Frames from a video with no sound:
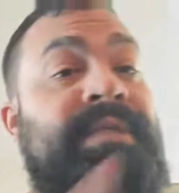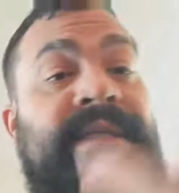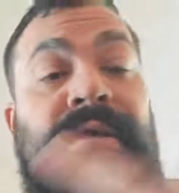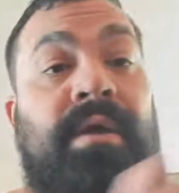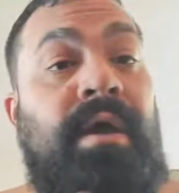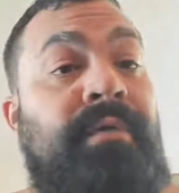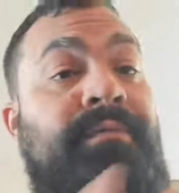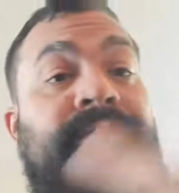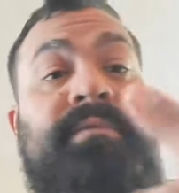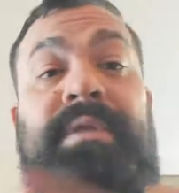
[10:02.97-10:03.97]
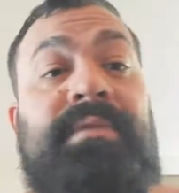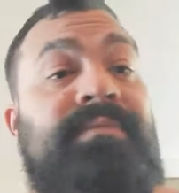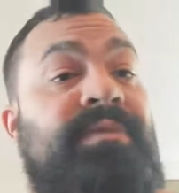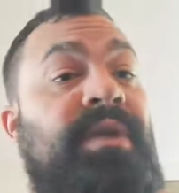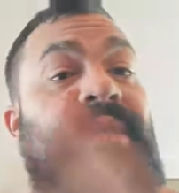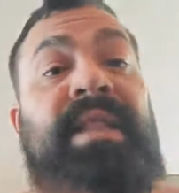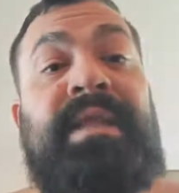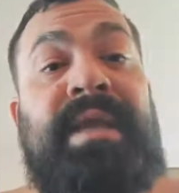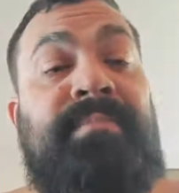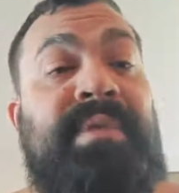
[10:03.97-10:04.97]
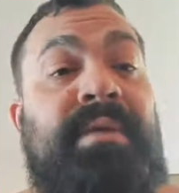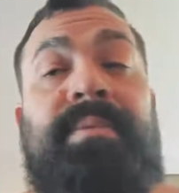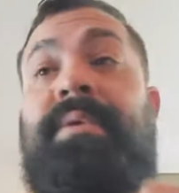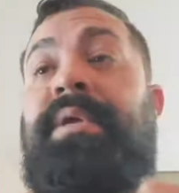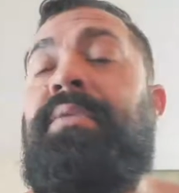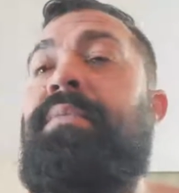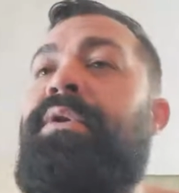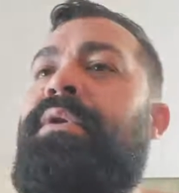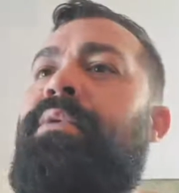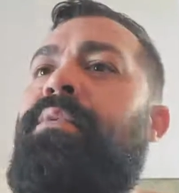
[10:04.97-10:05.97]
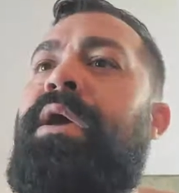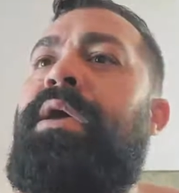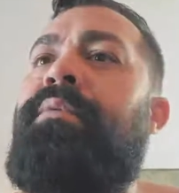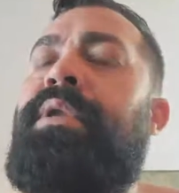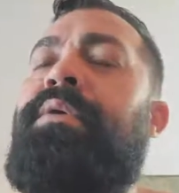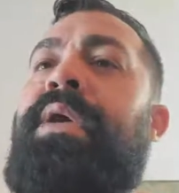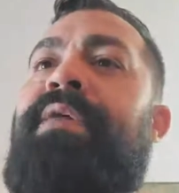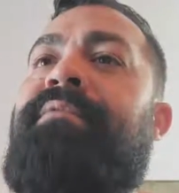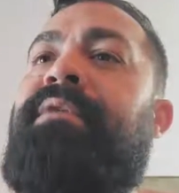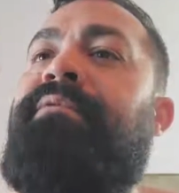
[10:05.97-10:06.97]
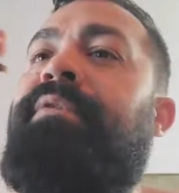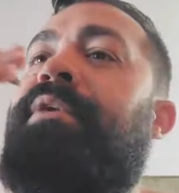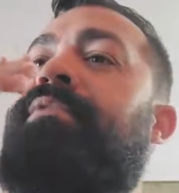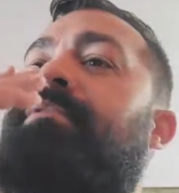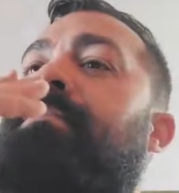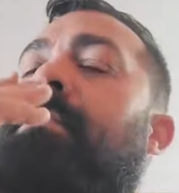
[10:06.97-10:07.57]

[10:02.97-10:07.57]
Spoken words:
tee off, and start yelling at people and wondering why we don't have any friends.